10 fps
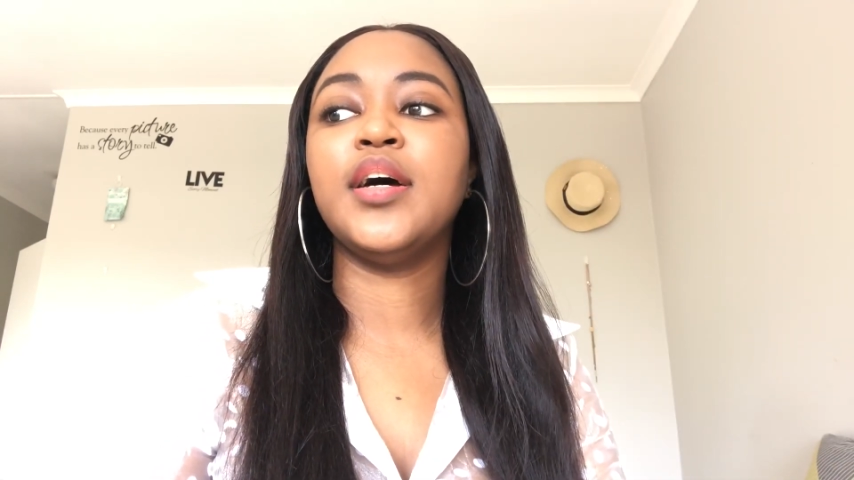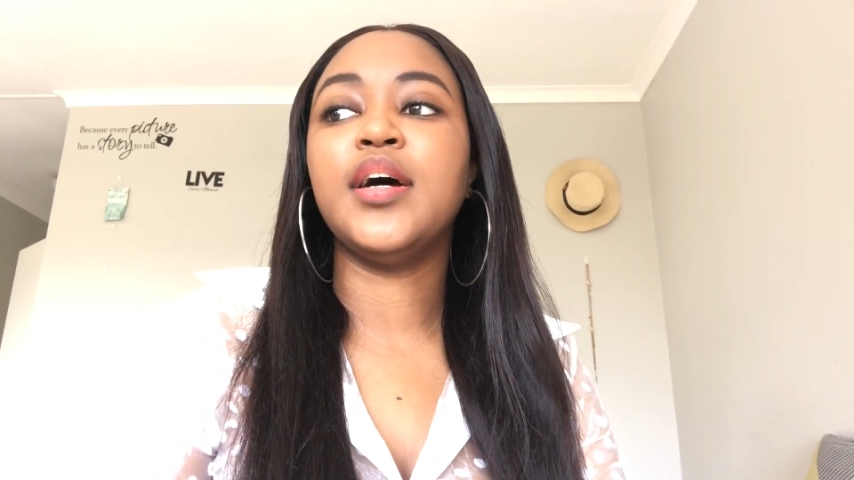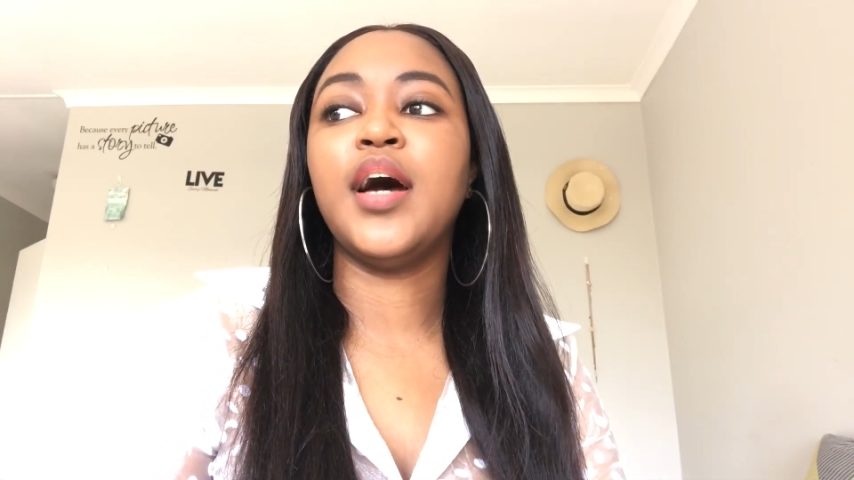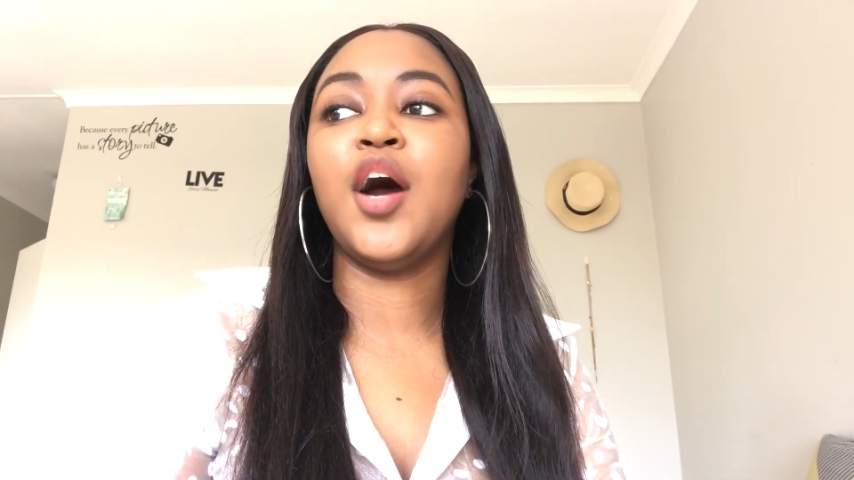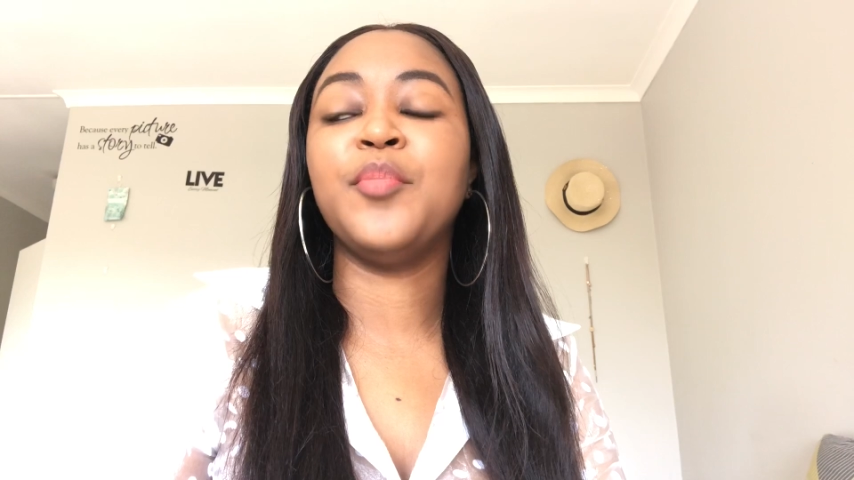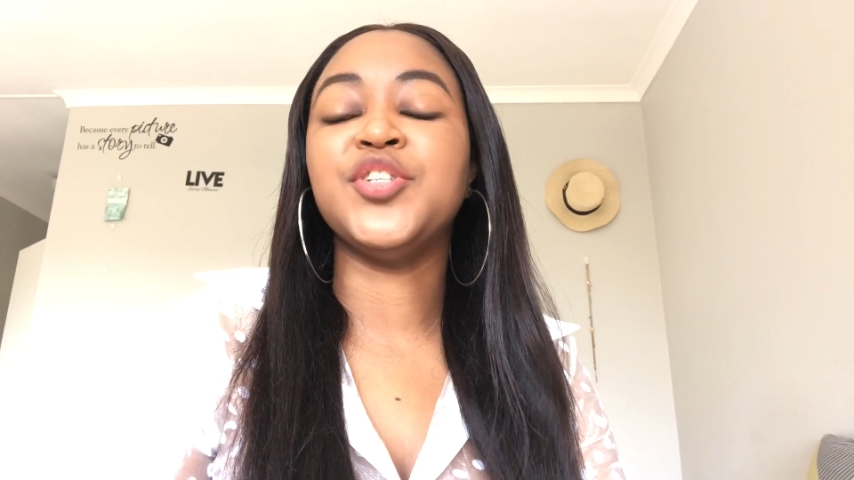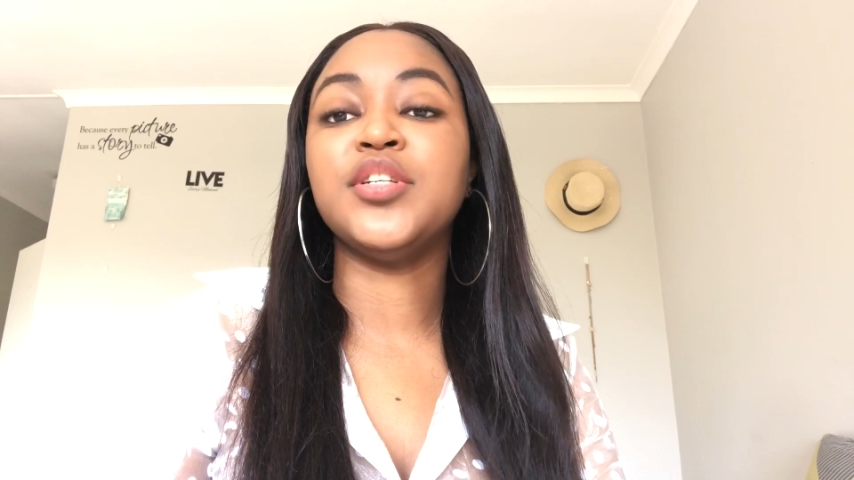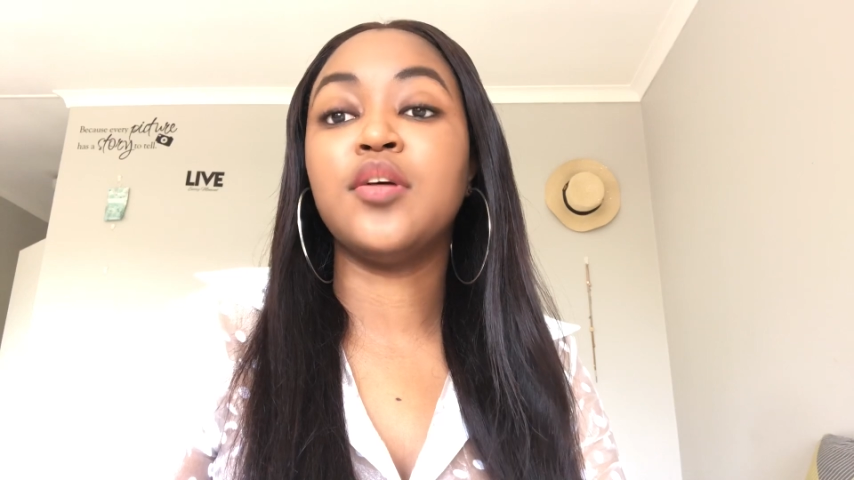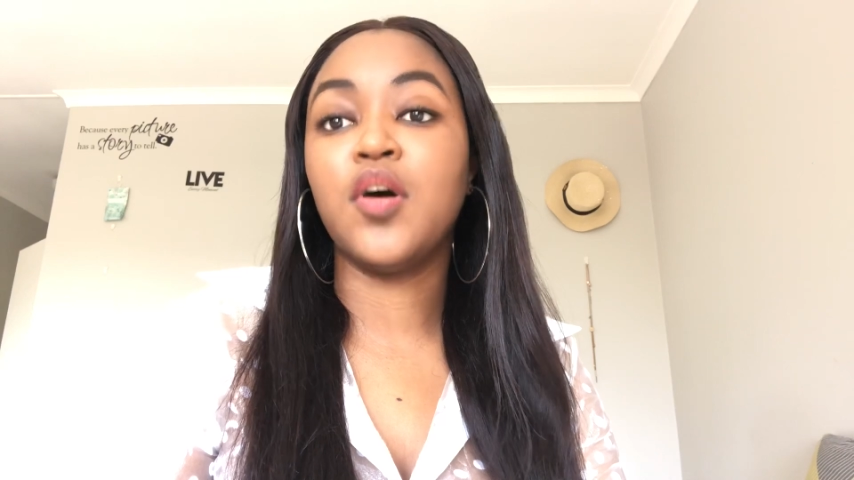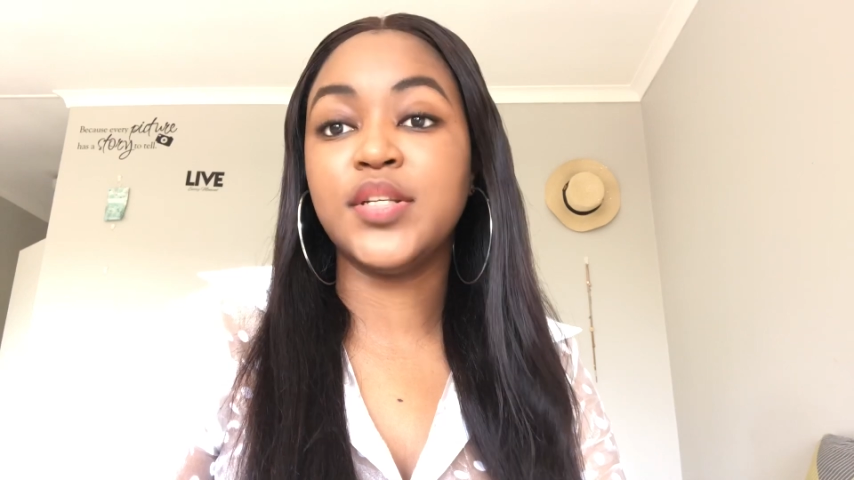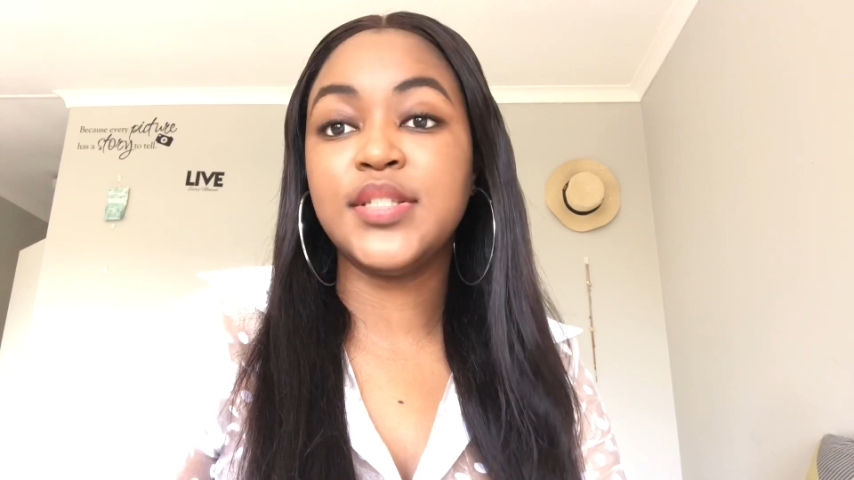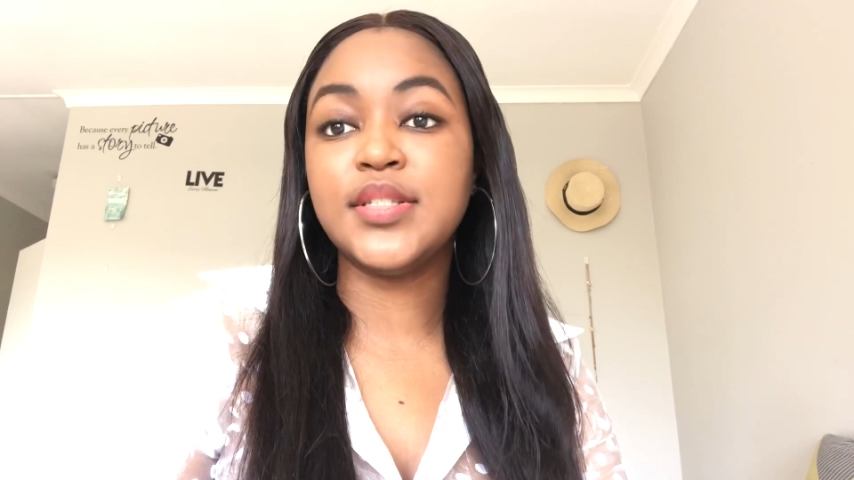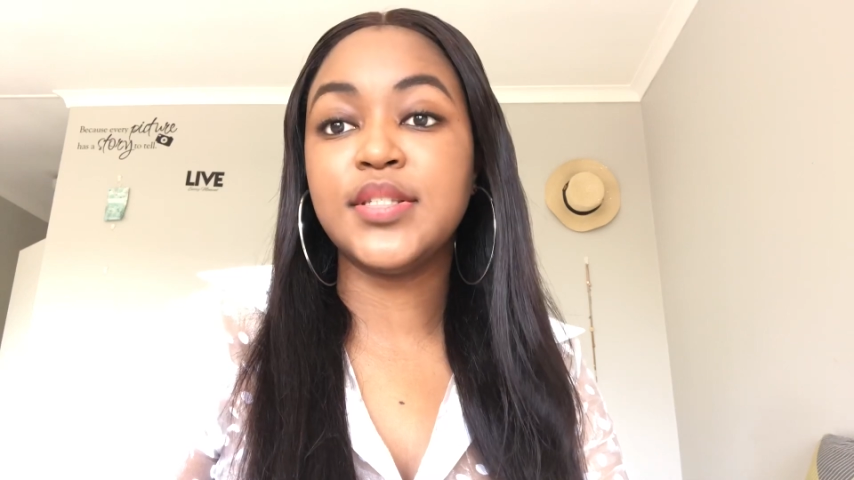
how much it costs